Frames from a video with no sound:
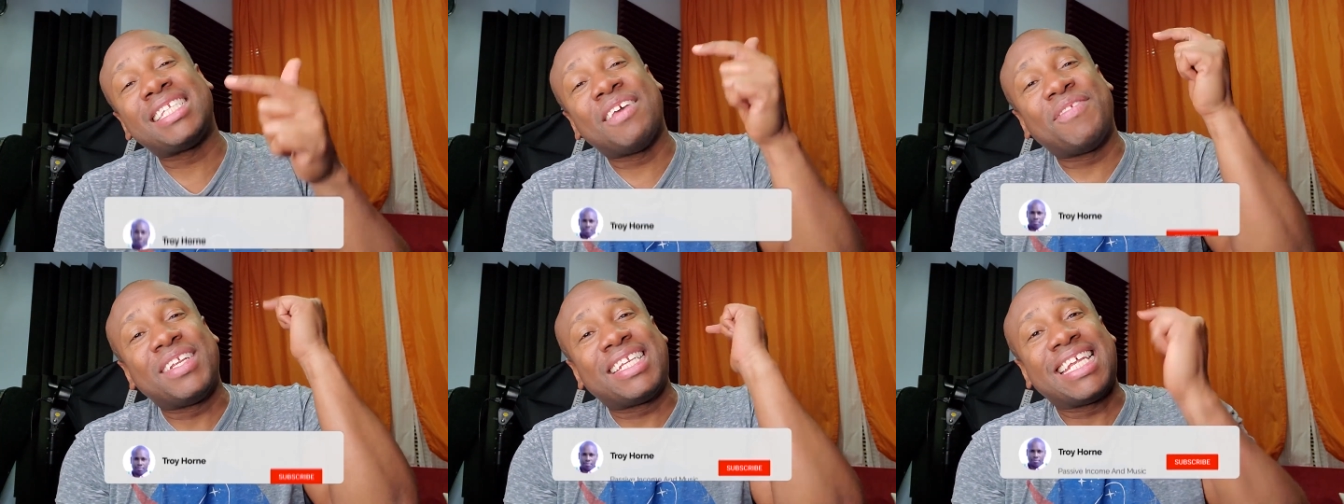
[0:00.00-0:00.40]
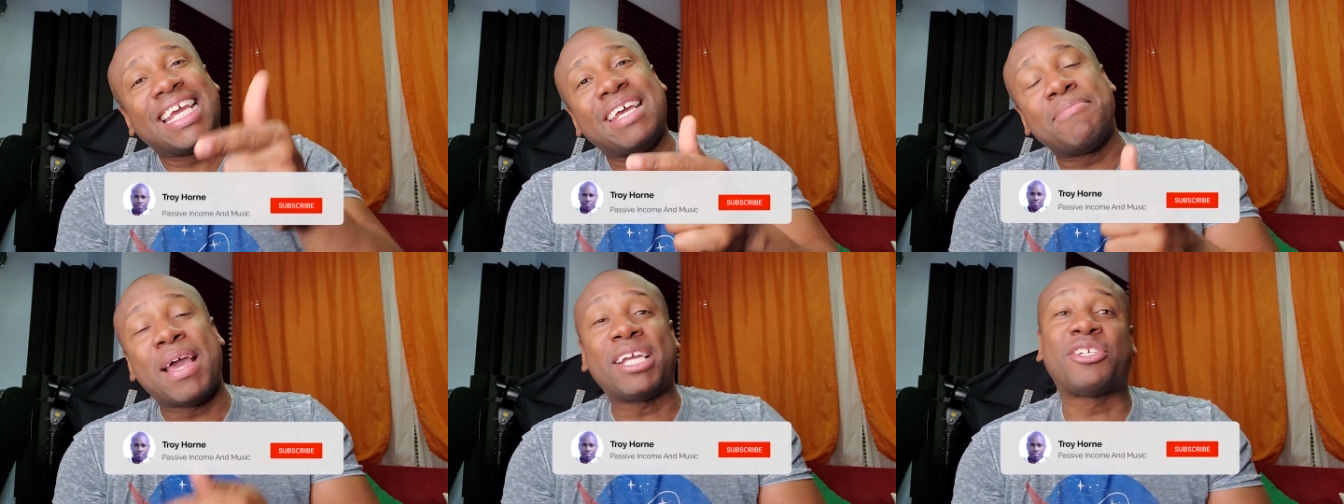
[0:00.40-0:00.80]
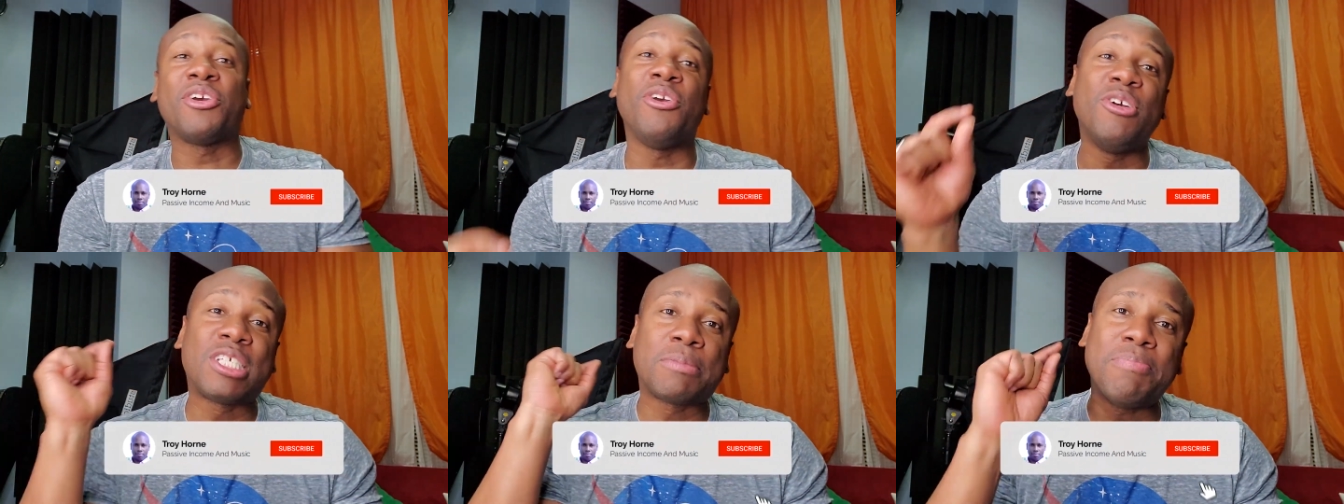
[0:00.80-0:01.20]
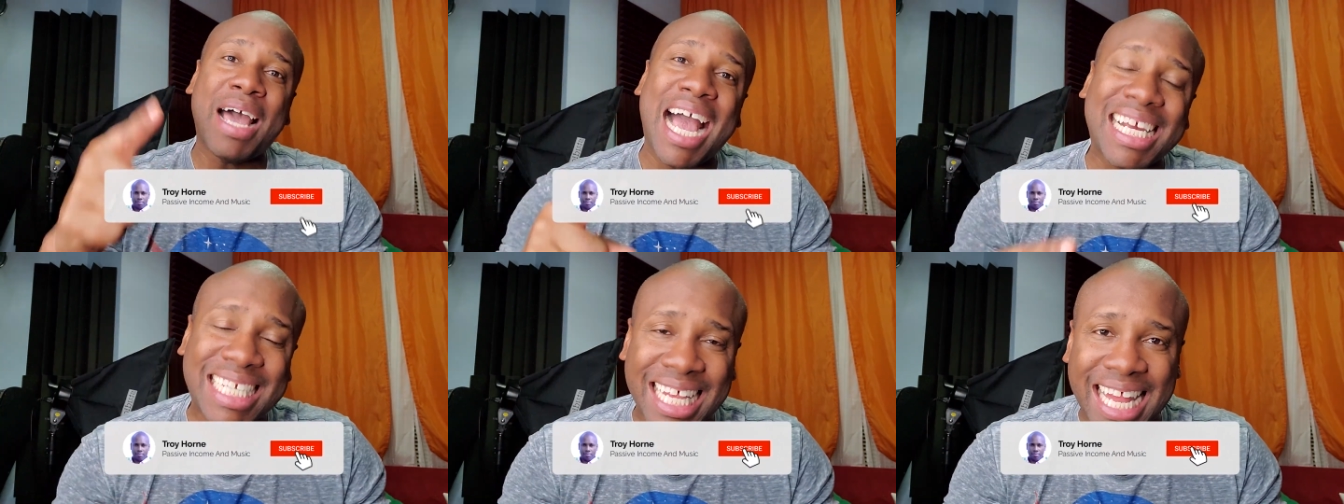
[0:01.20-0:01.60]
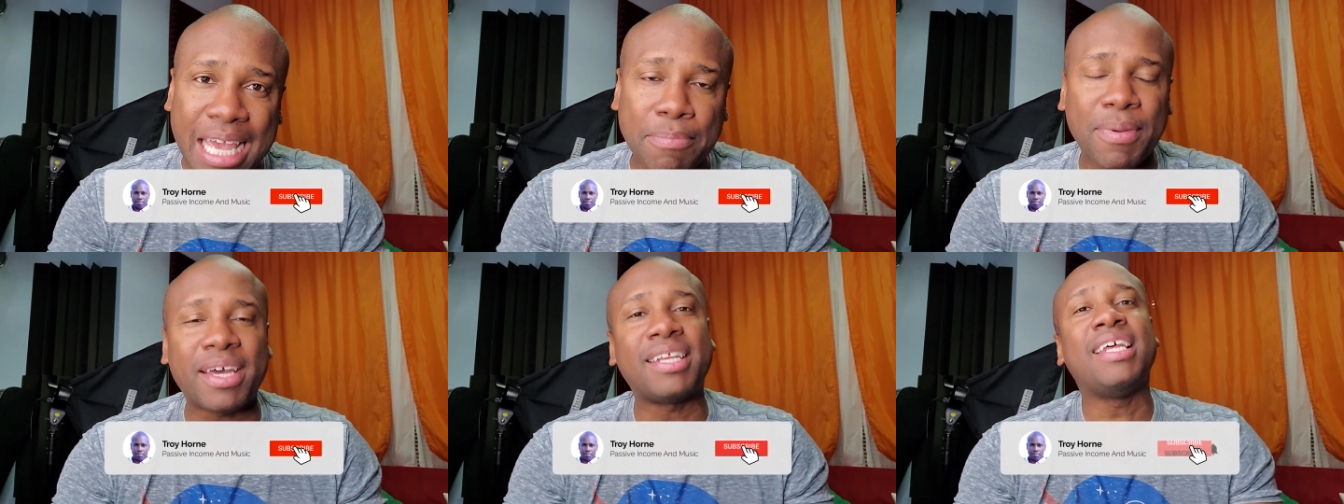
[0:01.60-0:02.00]
If it did, make sure you smash that like
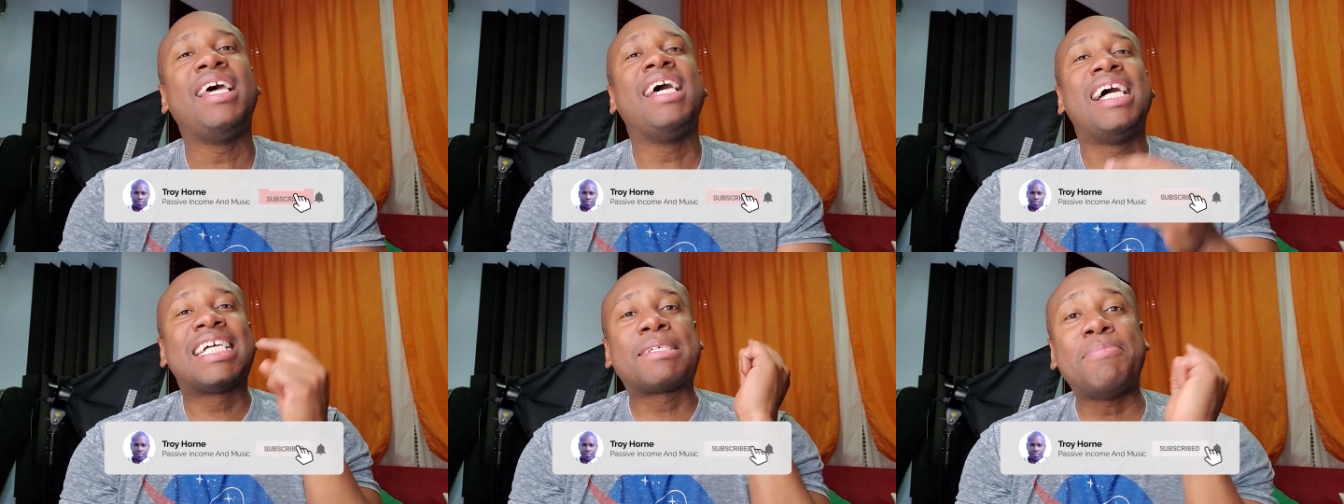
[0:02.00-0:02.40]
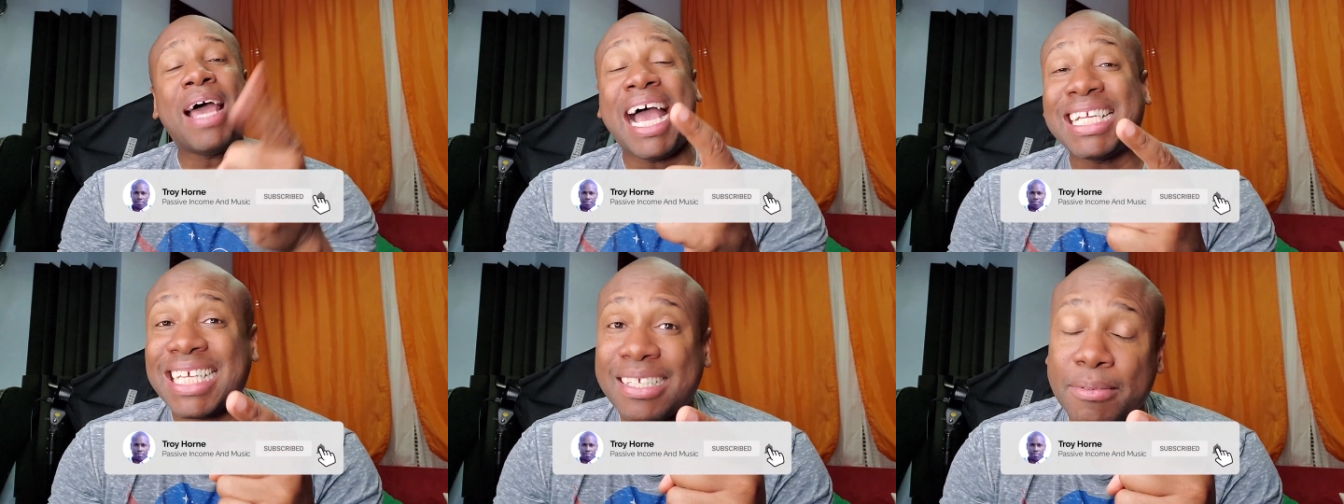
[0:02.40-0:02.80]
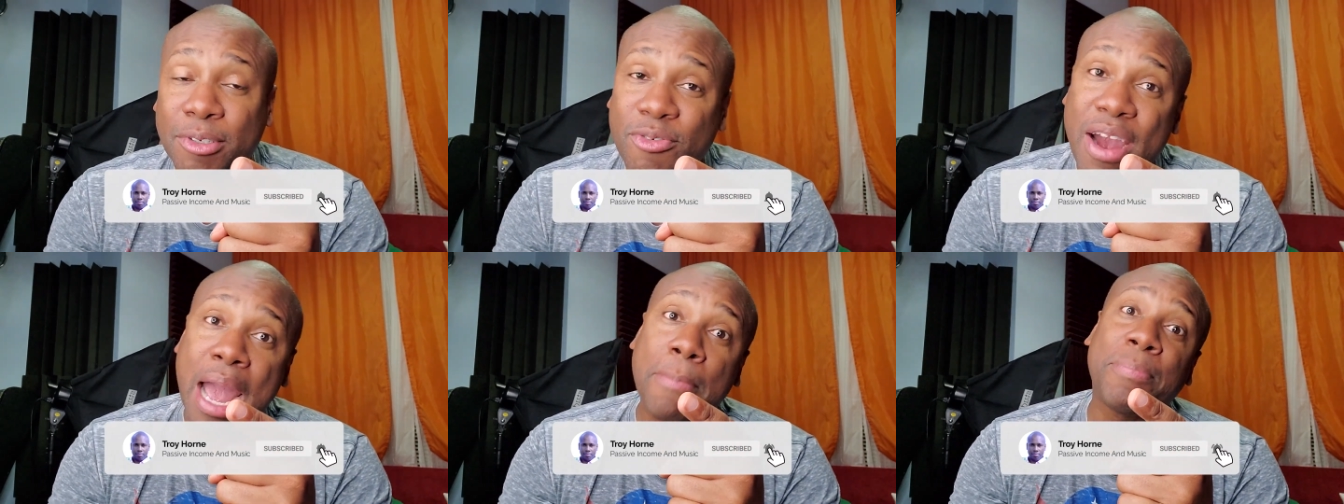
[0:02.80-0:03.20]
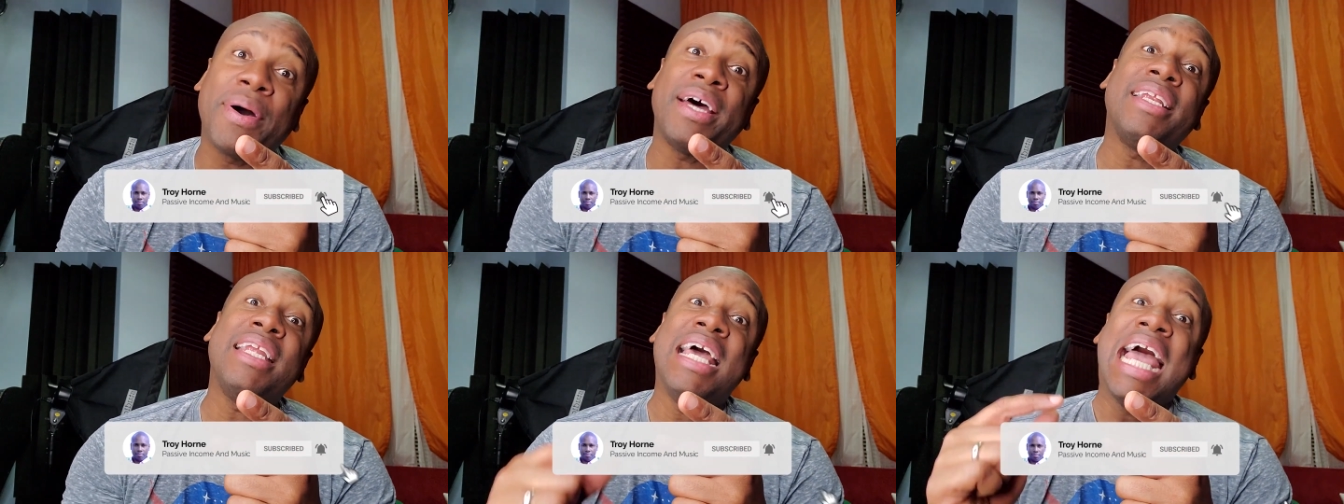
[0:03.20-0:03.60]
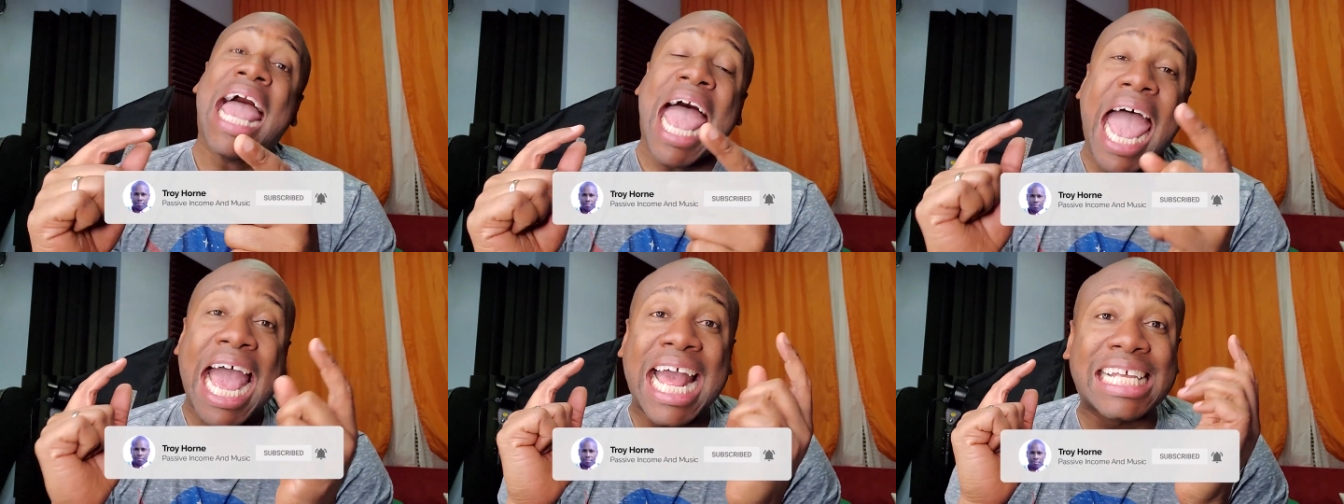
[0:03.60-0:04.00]
button, smash that subscribe button,
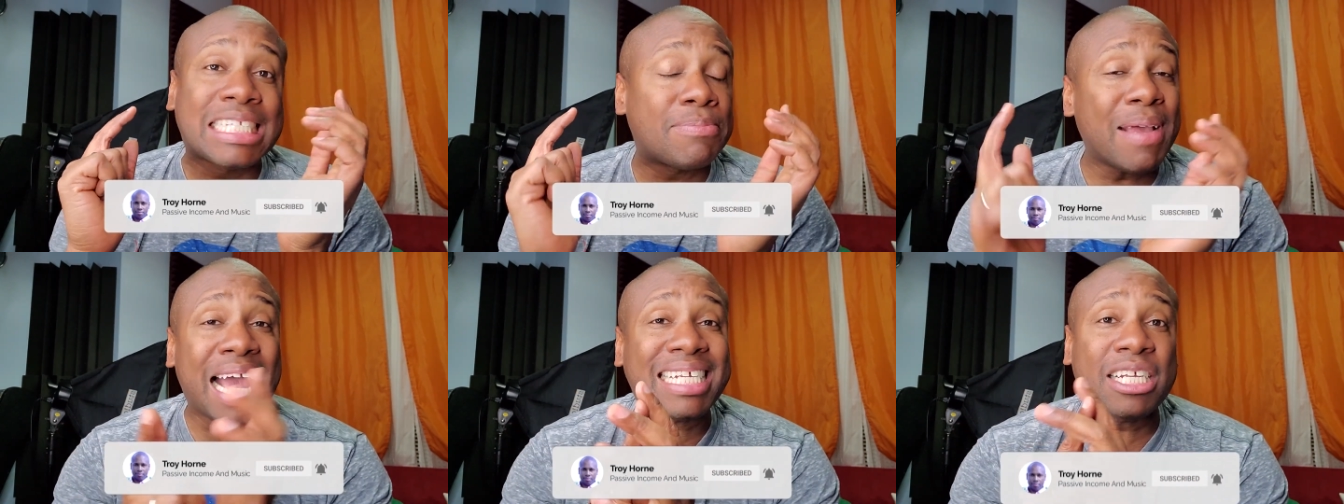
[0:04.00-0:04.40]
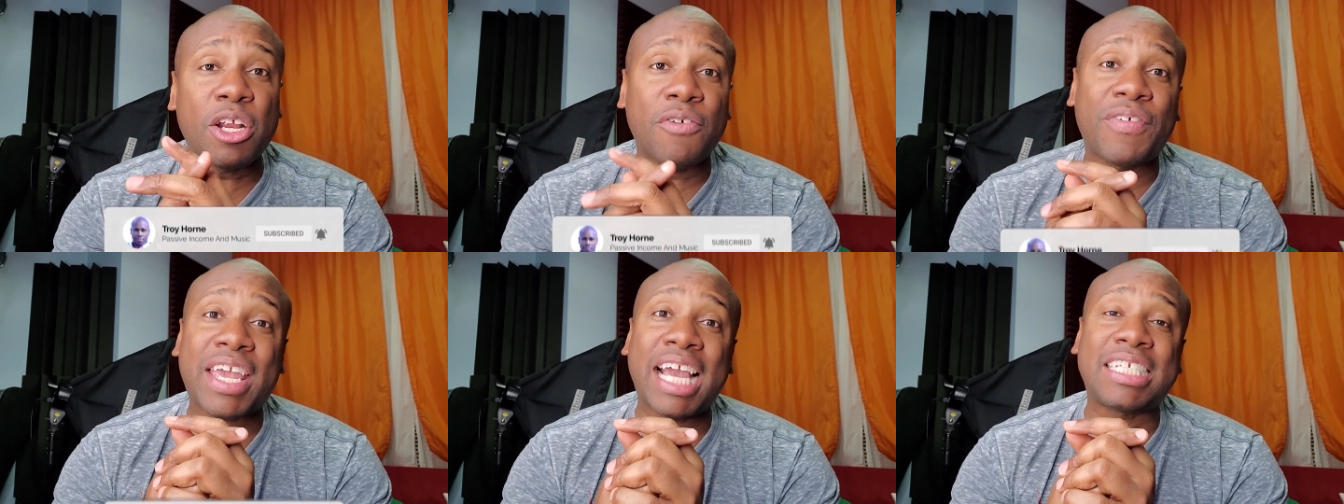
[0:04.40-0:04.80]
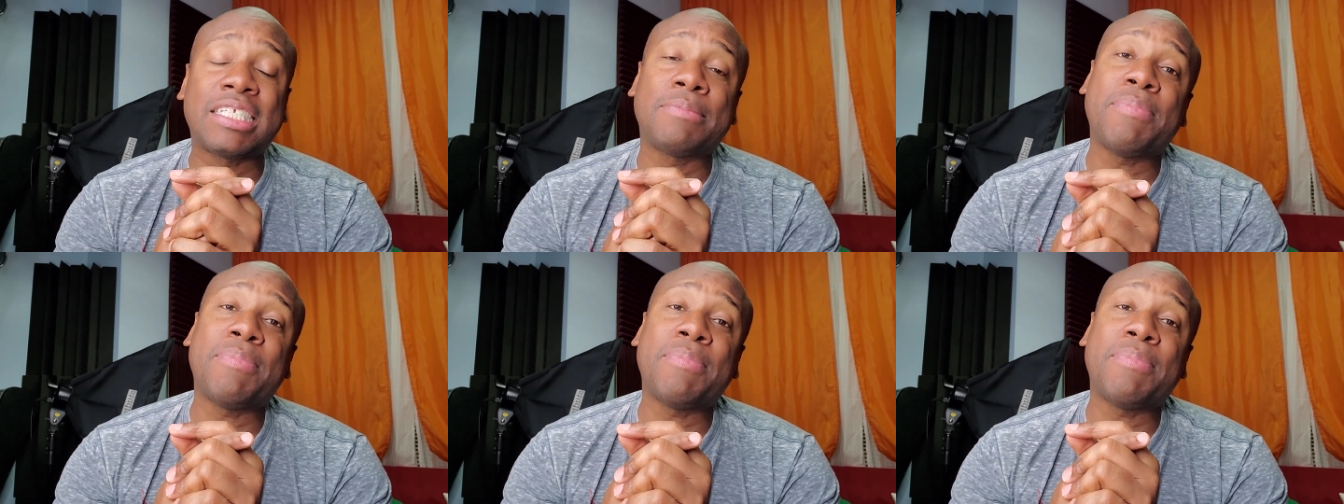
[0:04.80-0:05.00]
and smash that notifications